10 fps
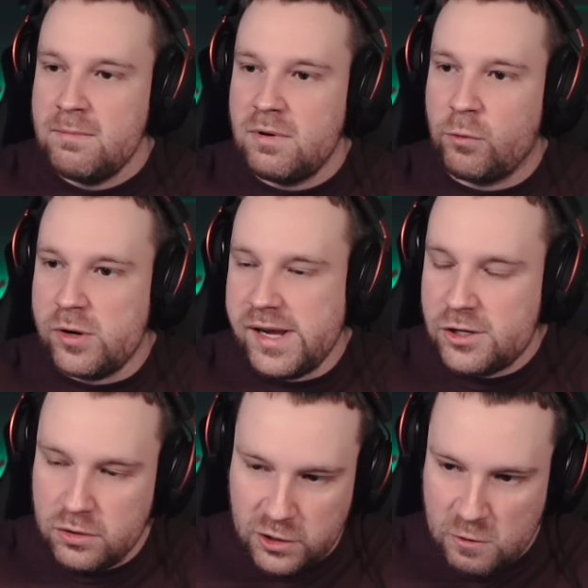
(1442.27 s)
before you
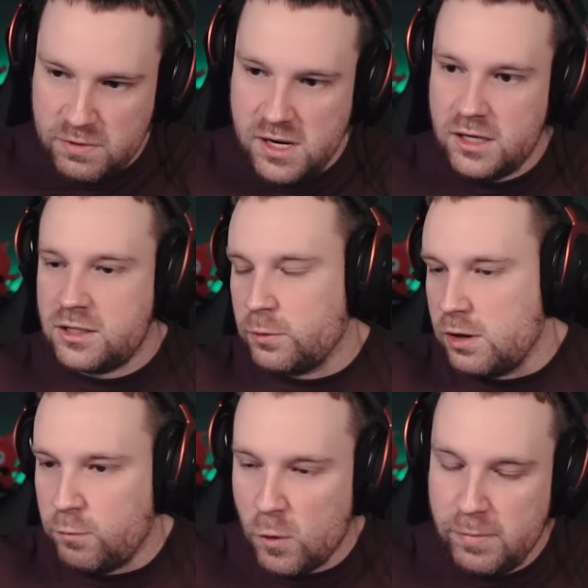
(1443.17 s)
get your 2-piece or
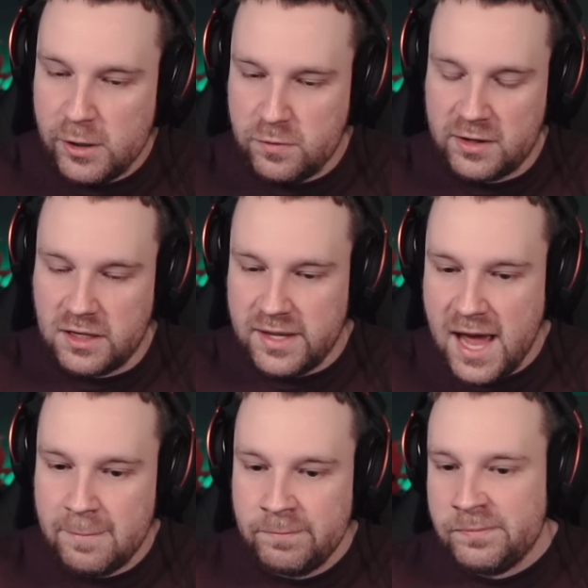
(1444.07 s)
your 4-piece or things like
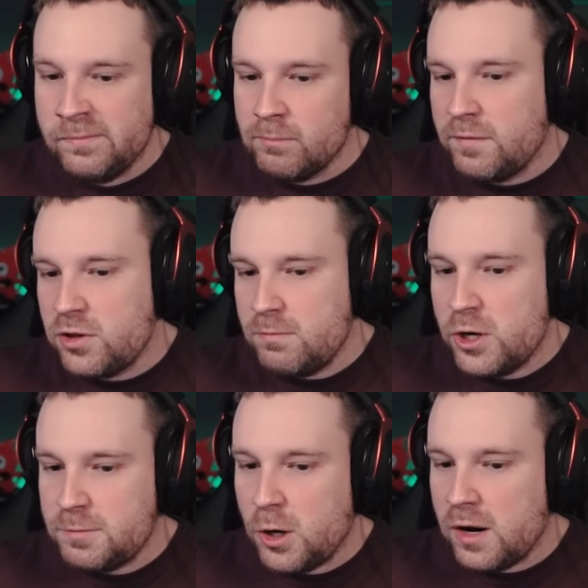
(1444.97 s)
that. But for the
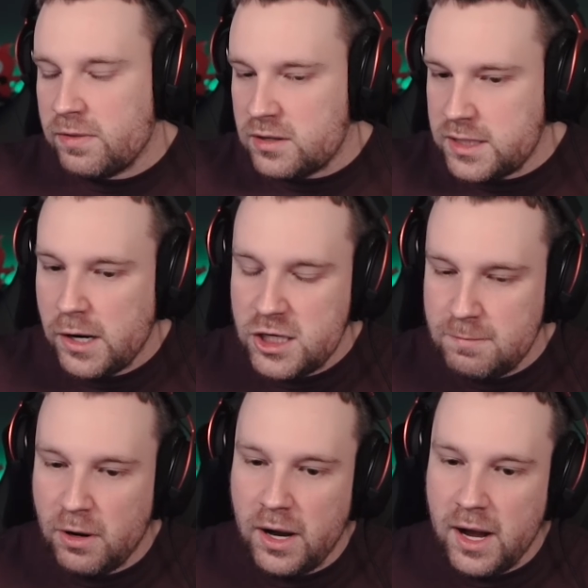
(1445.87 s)
most part, the synergy
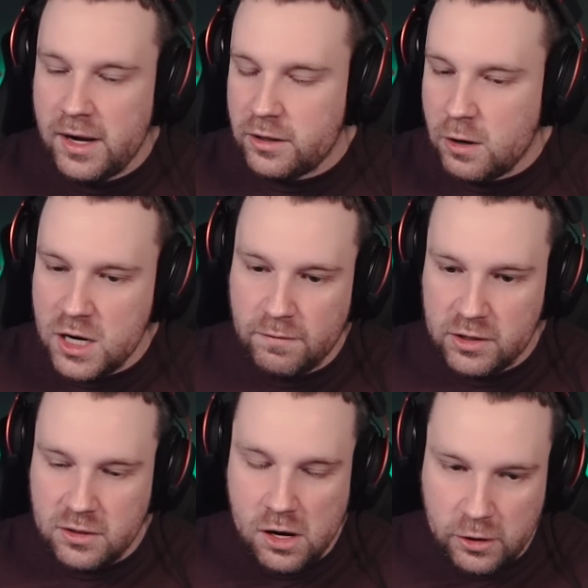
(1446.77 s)
behind
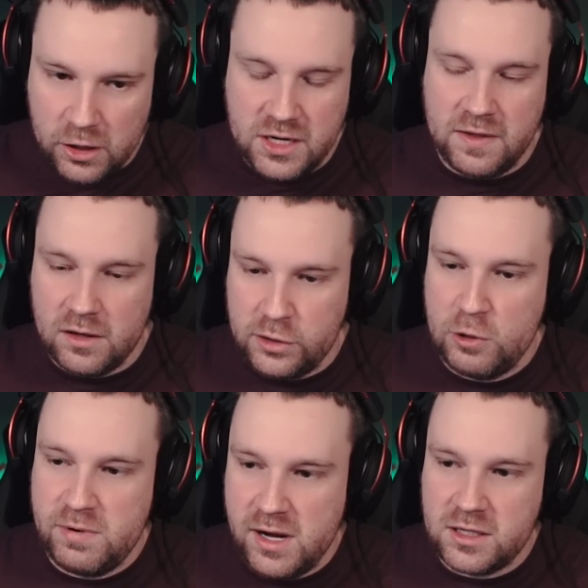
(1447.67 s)
Carnivorous Stalkers and the
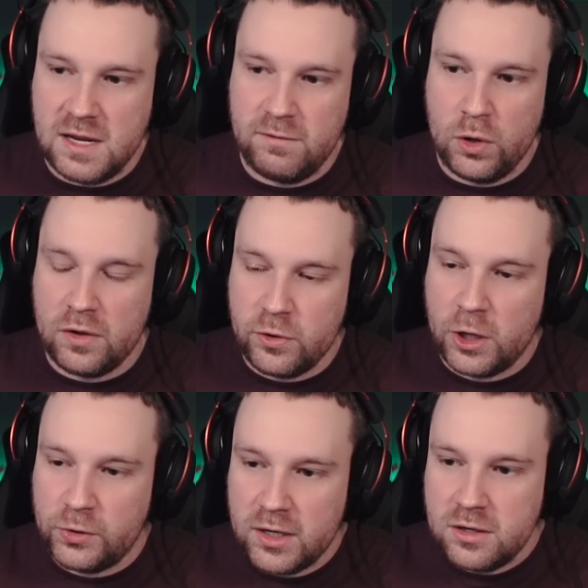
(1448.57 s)
2-piece giving you a
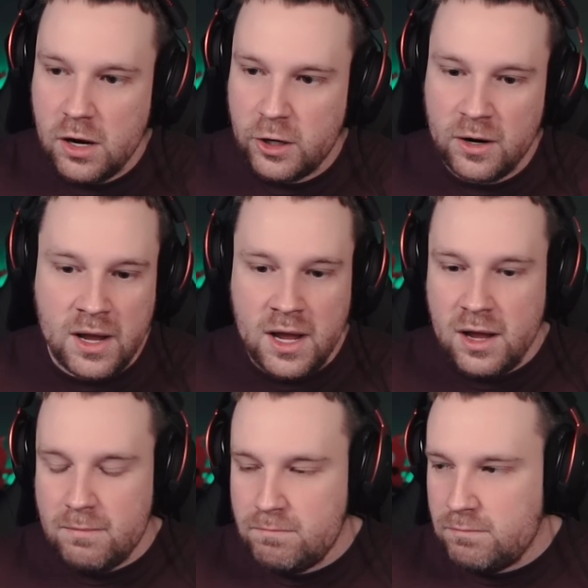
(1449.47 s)
third Dreadstalker
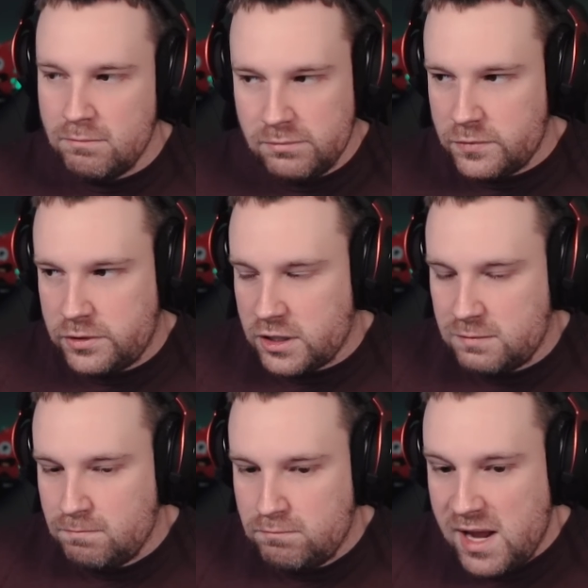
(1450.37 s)
just
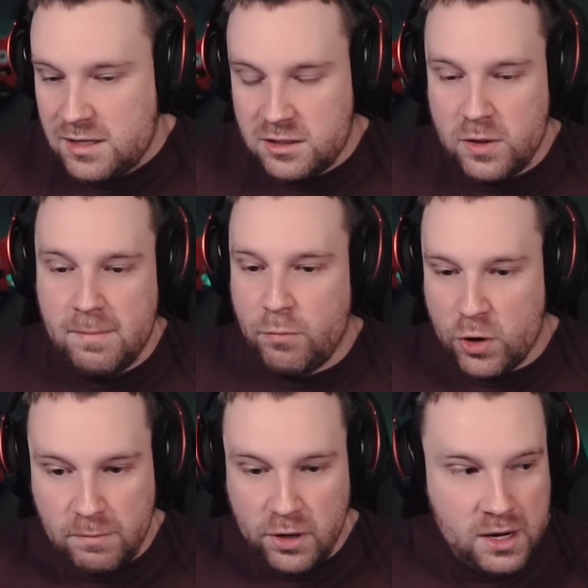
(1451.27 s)
makes it so that
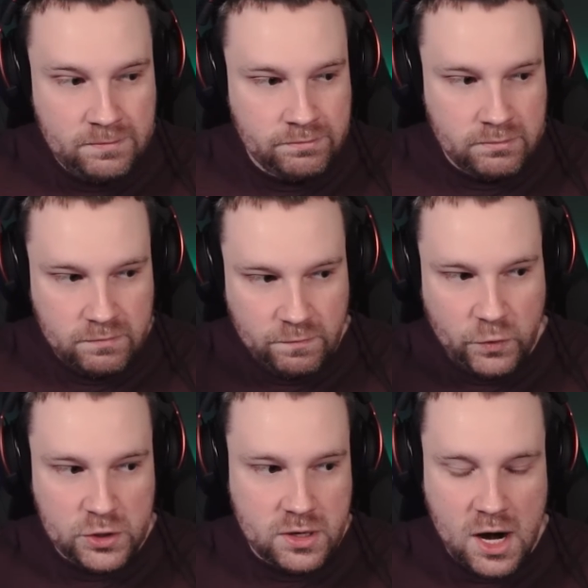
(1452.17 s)
Born of Blood,
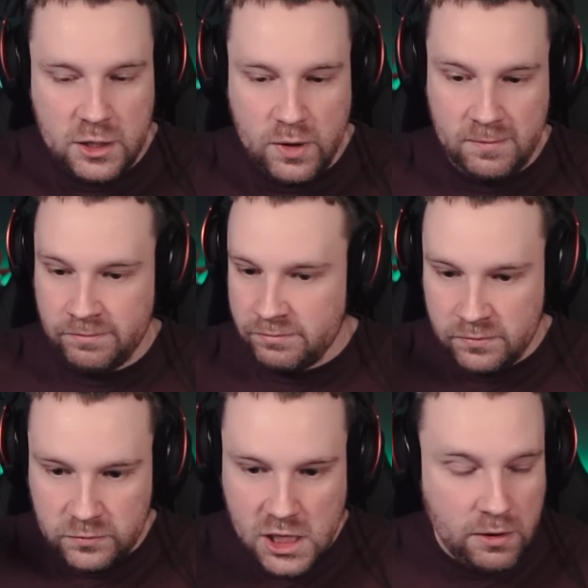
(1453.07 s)
first conduit,
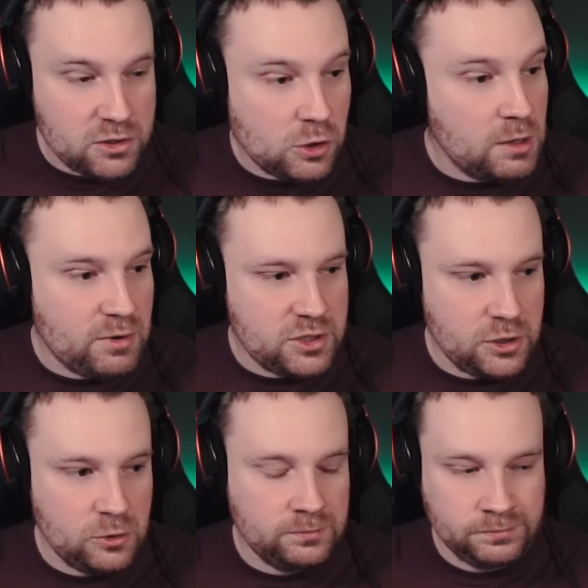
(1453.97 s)
Tyrant Soul number 2,